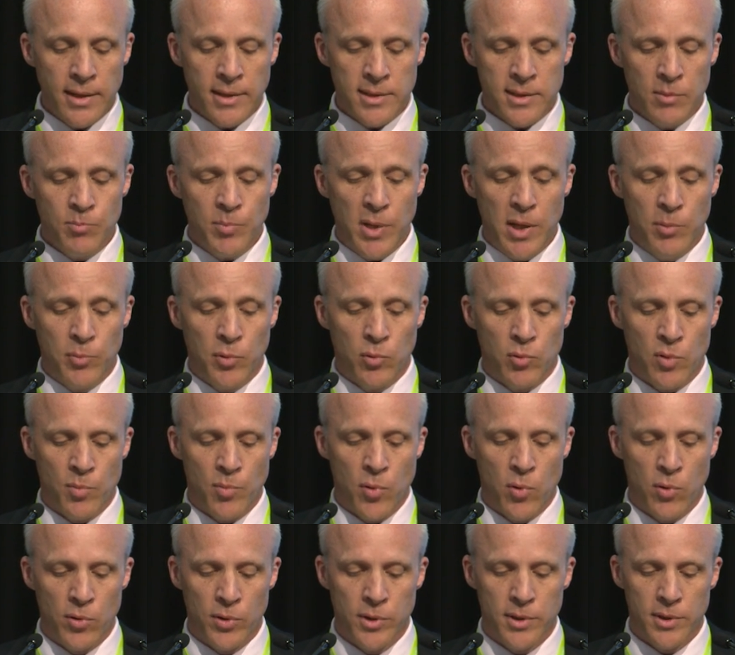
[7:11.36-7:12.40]
now, some people
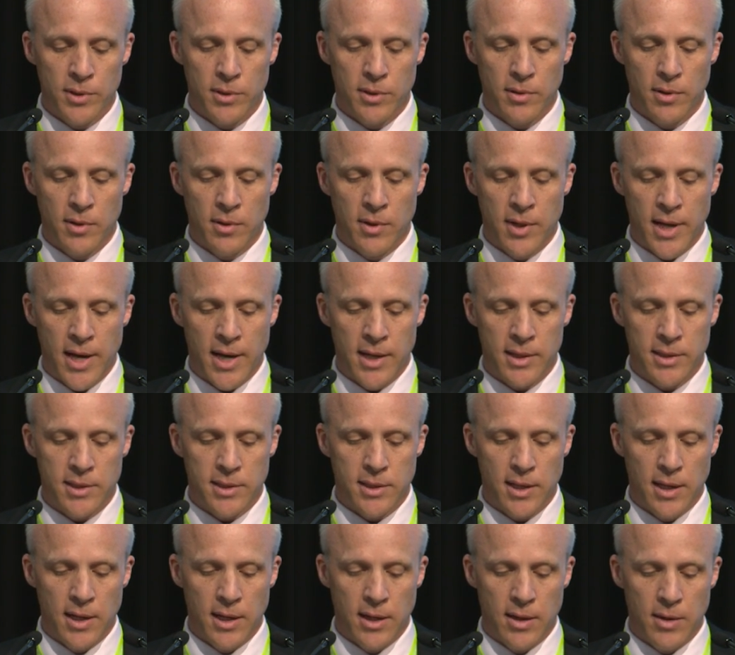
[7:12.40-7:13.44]
reported
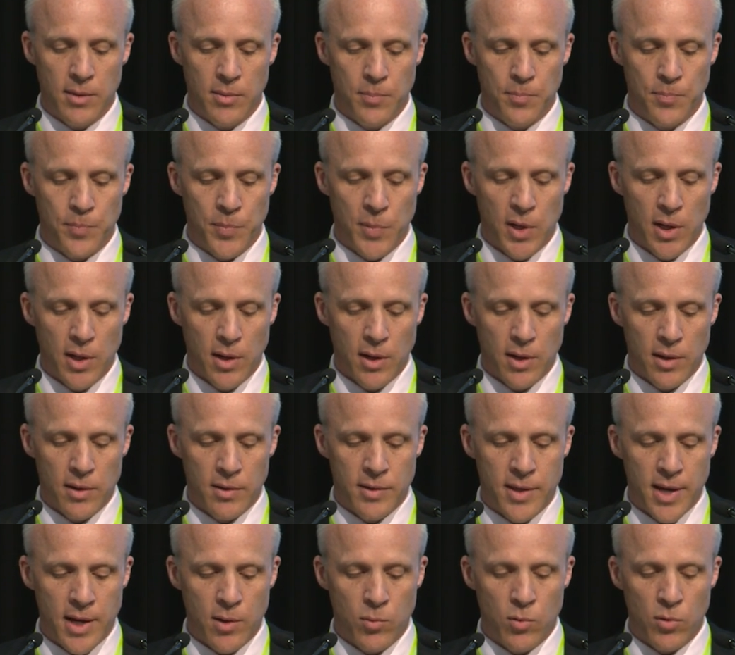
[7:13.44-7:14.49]
that. Um,
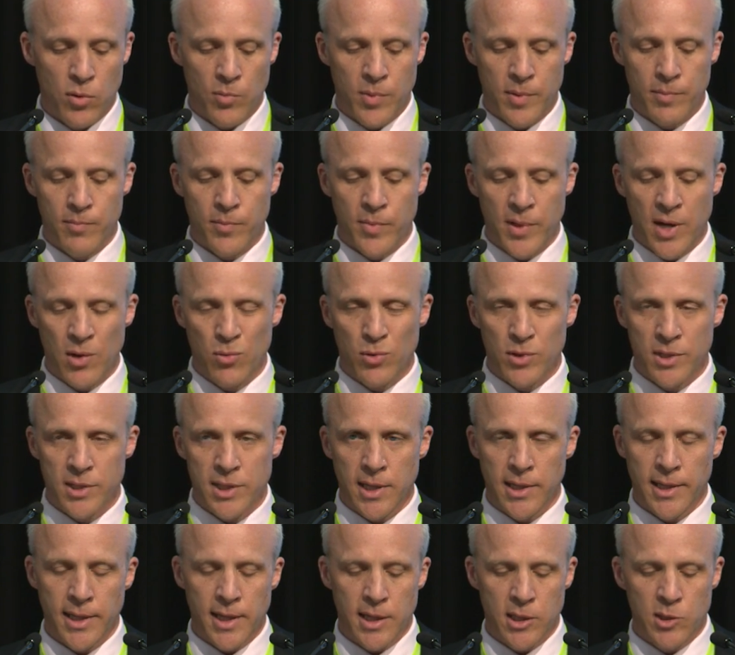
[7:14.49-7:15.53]
they were they were
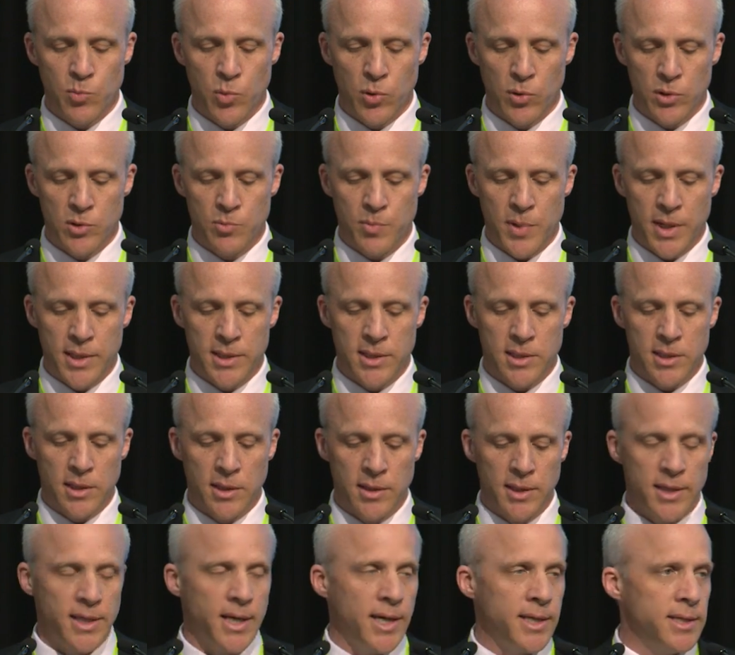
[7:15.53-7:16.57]
selling exports based
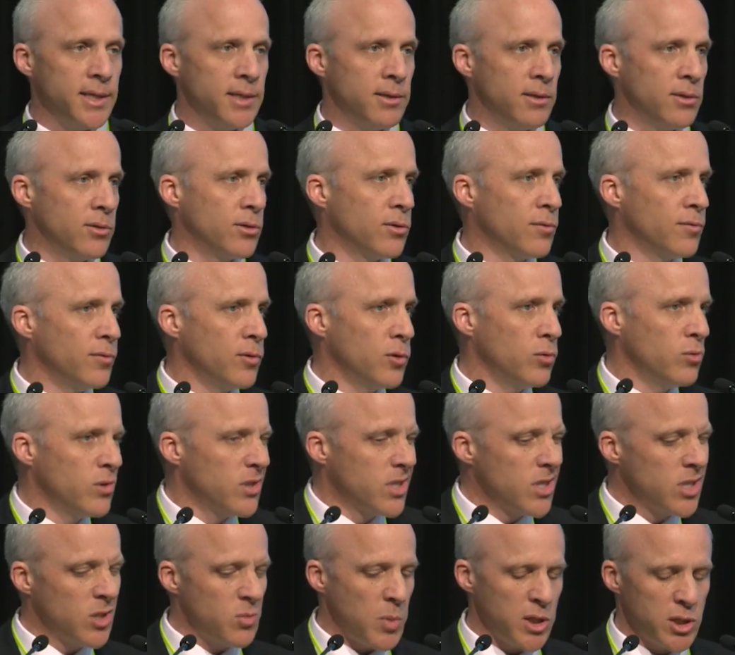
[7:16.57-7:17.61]
on the idea that their food
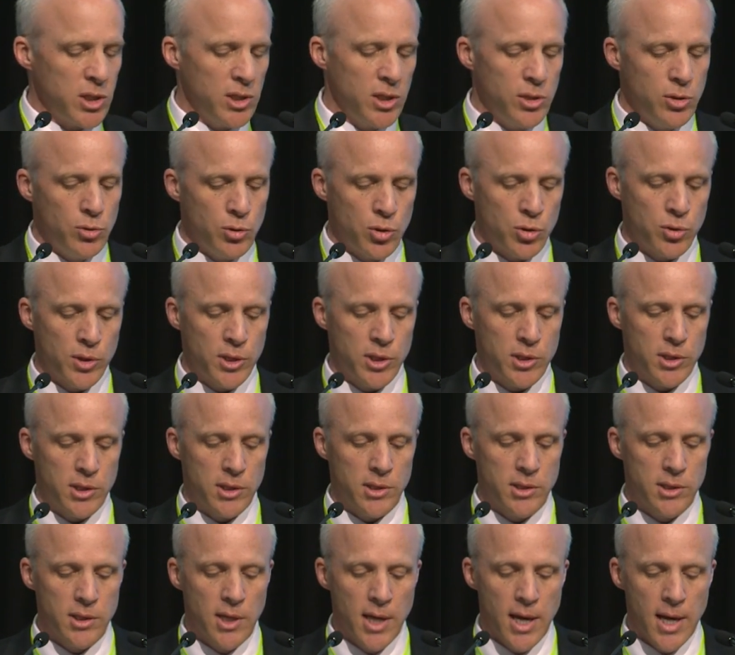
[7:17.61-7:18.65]
was especially
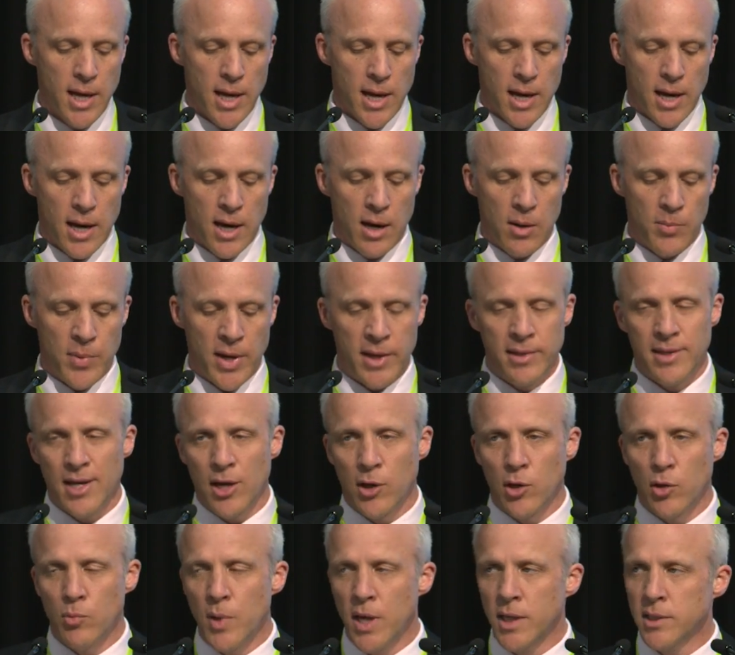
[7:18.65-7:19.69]
nutritious, um, and they
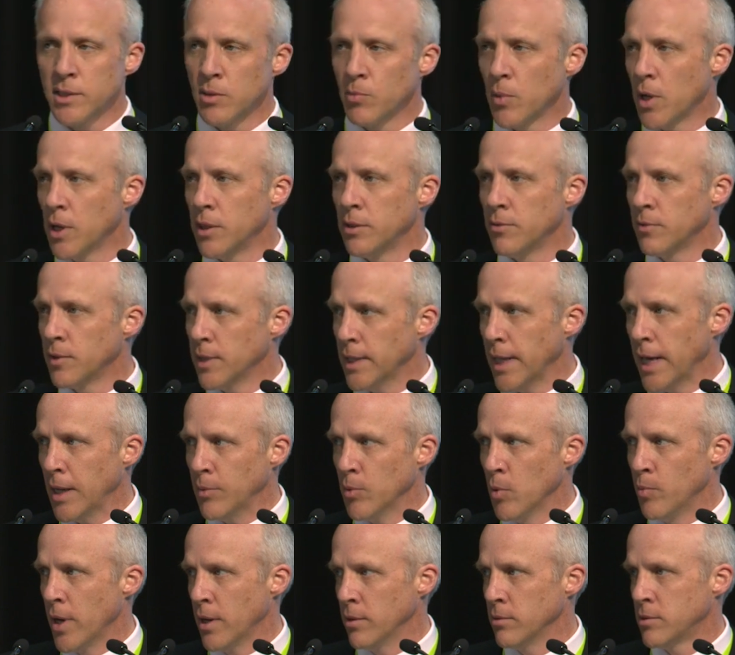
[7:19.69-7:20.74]
could make some kind of claim
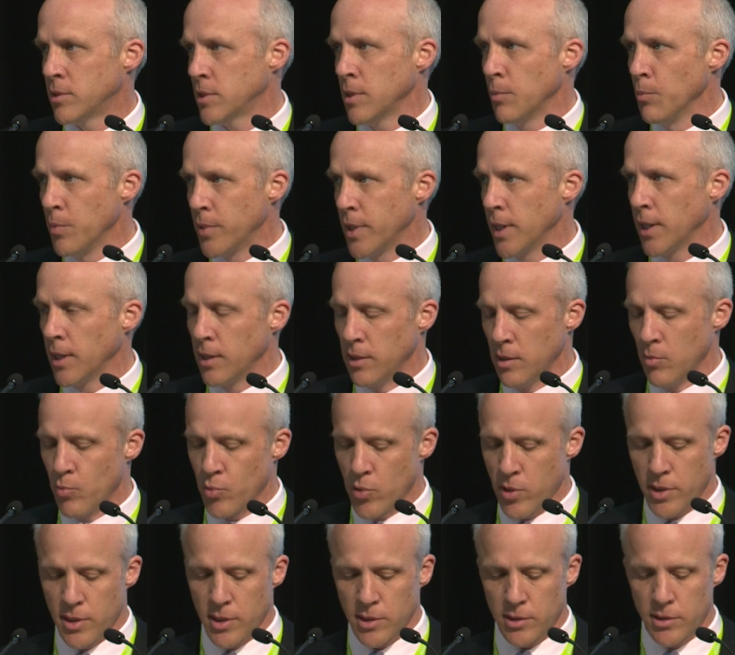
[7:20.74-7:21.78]
about something in the
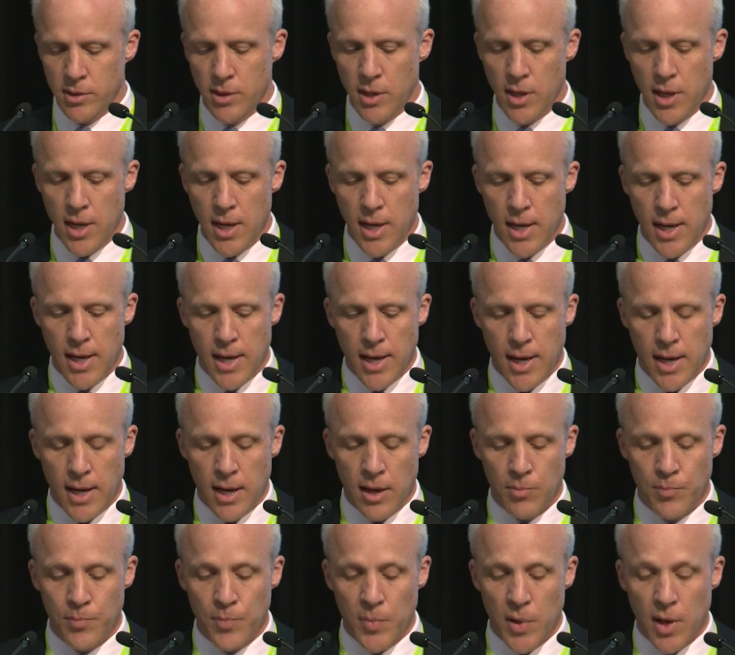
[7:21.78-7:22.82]
product.
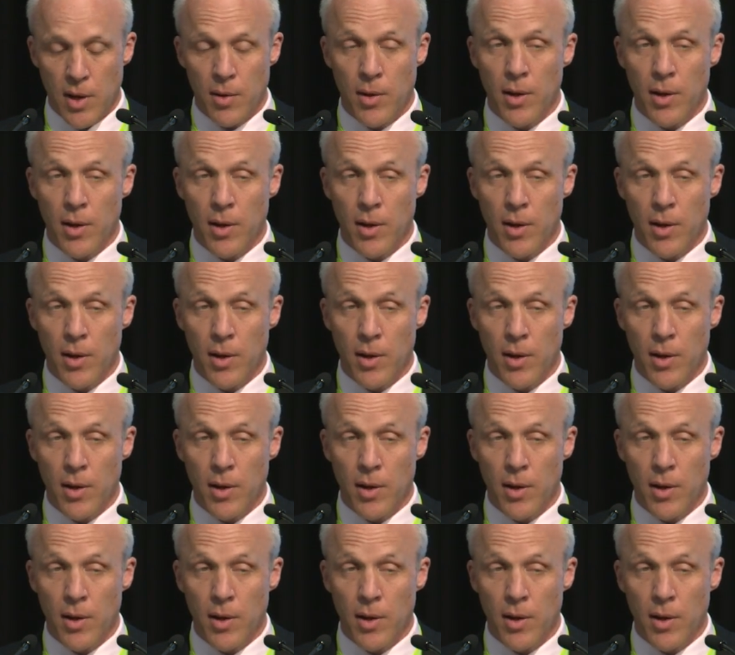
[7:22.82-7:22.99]
Um,